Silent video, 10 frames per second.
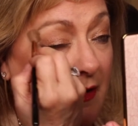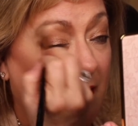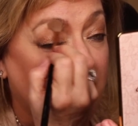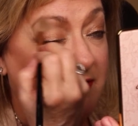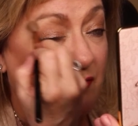
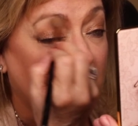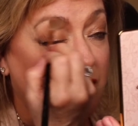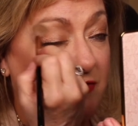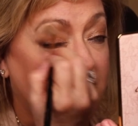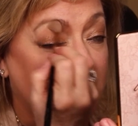Uh, so we're
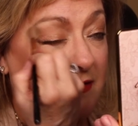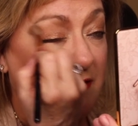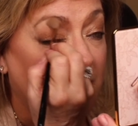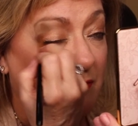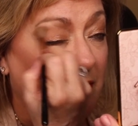just going
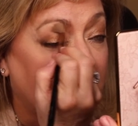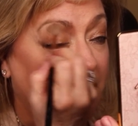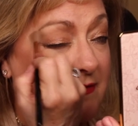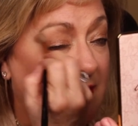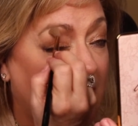to blend
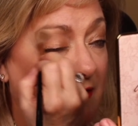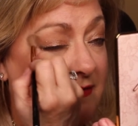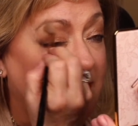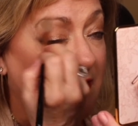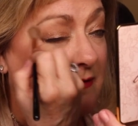this out.
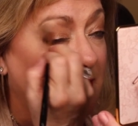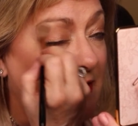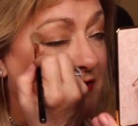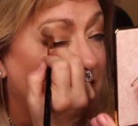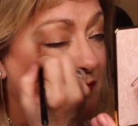See how the
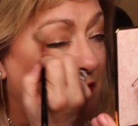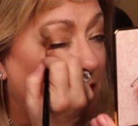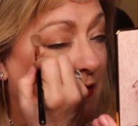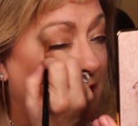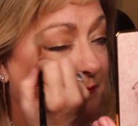line just went
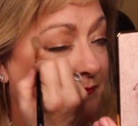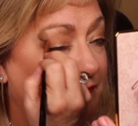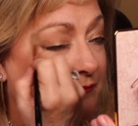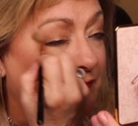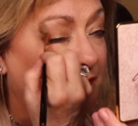away.
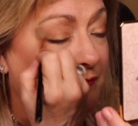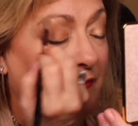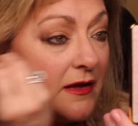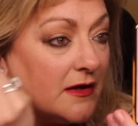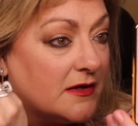
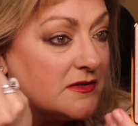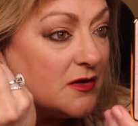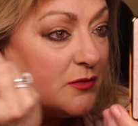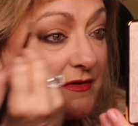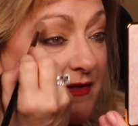
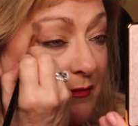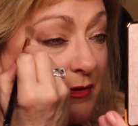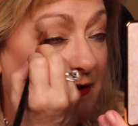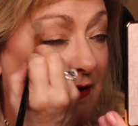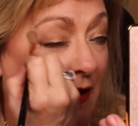So we'll say it
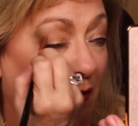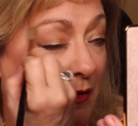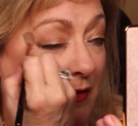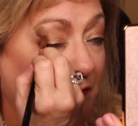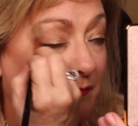blended out
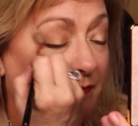well.